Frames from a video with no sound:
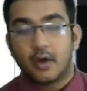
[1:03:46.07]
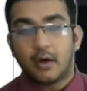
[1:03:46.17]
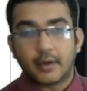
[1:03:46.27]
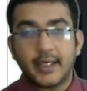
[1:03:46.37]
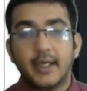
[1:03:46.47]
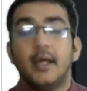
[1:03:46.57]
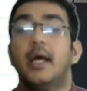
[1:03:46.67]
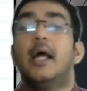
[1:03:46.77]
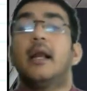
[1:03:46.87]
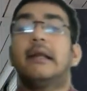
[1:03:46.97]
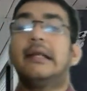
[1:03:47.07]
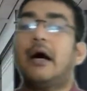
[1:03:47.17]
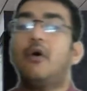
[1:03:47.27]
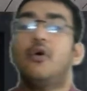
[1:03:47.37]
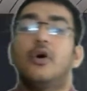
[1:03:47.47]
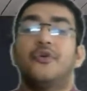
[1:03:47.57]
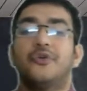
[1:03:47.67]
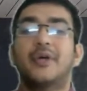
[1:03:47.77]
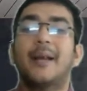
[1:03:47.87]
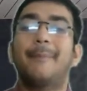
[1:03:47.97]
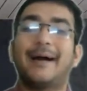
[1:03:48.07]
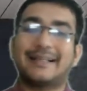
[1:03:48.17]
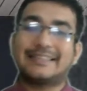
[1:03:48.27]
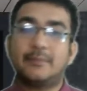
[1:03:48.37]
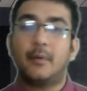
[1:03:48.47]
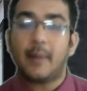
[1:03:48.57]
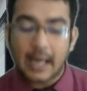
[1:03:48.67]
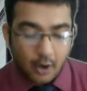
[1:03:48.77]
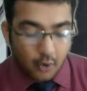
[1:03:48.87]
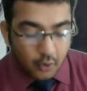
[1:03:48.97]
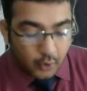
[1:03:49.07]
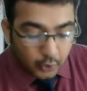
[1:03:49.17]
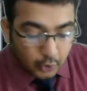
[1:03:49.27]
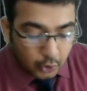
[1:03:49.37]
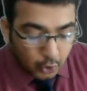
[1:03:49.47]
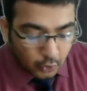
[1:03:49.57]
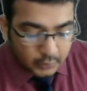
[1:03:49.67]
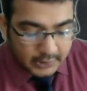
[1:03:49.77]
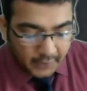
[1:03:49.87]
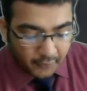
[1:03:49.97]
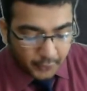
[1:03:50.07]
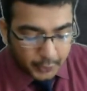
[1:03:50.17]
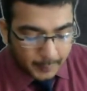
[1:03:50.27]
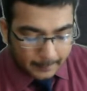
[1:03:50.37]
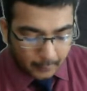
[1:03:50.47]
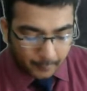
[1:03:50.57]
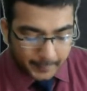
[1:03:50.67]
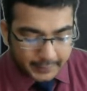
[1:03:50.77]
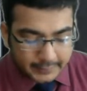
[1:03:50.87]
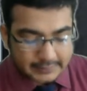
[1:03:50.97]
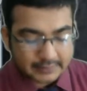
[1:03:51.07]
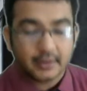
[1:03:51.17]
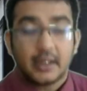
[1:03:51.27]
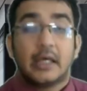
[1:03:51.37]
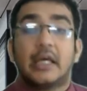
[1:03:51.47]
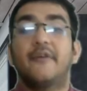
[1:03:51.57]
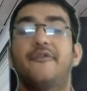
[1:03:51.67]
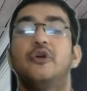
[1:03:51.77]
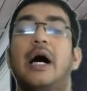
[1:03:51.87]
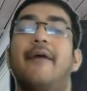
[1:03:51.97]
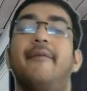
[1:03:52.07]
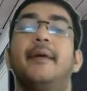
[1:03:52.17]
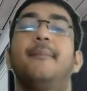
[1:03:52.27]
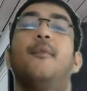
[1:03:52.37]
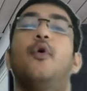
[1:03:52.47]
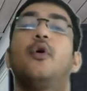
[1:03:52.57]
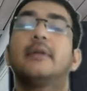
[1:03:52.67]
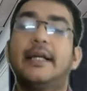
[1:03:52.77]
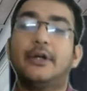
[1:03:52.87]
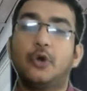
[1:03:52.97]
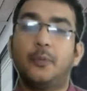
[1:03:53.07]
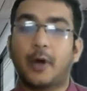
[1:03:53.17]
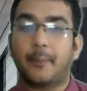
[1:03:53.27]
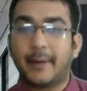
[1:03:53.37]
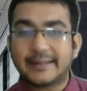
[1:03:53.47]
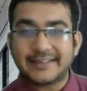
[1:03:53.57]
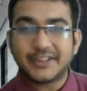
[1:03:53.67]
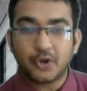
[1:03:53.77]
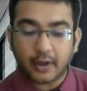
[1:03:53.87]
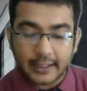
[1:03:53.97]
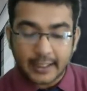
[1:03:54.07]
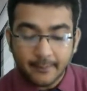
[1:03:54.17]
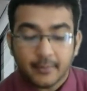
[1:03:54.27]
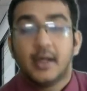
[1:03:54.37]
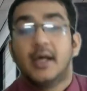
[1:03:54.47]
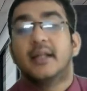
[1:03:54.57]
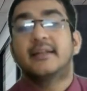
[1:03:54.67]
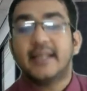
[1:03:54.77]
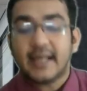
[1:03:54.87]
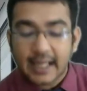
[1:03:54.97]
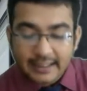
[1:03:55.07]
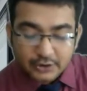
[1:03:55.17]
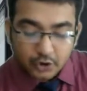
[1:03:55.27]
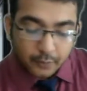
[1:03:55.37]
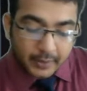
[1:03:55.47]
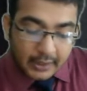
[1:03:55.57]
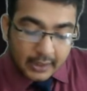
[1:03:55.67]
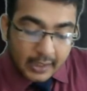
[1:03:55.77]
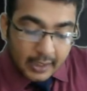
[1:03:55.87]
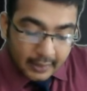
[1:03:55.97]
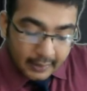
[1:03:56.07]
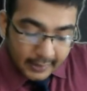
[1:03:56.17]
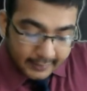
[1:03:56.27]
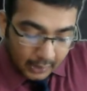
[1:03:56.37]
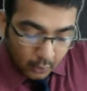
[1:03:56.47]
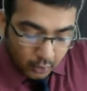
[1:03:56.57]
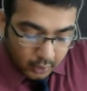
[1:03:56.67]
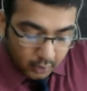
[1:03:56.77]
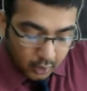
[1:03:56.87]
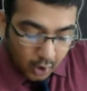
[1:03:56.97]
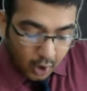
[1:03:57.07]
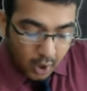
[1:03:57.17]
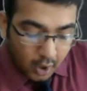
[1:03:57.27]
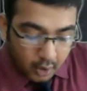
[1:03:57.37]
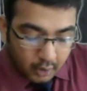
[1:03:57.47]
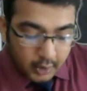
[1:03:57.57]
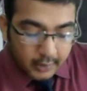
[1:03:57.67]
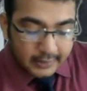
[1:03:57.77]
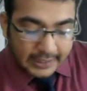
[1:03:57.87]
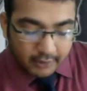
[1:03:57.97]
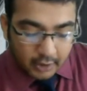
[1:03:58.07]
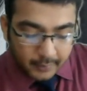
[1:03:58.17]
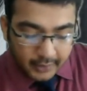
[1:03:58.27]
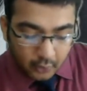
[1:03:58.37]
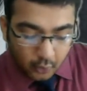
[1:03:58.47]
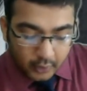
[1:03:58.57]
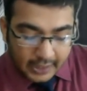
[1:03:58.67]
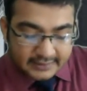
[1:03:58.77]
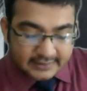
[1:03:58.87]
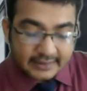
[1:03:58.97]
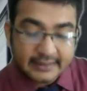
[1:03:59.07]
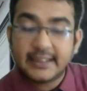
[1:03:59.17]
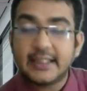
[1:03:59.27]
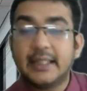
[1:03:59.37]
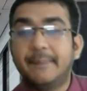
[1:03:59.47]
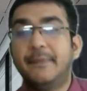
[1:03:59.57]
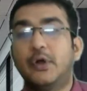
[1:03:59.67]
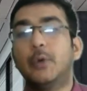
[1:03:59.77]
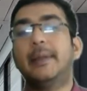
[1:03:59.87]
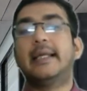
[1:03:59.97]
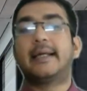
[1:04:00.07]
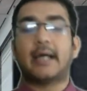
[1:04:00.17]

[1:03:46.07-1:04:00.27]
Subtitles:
Okay, now you can maximum have two self-occupied properties. If you having more than two properties in your name, they has to be let out or they will be known as deemed to be let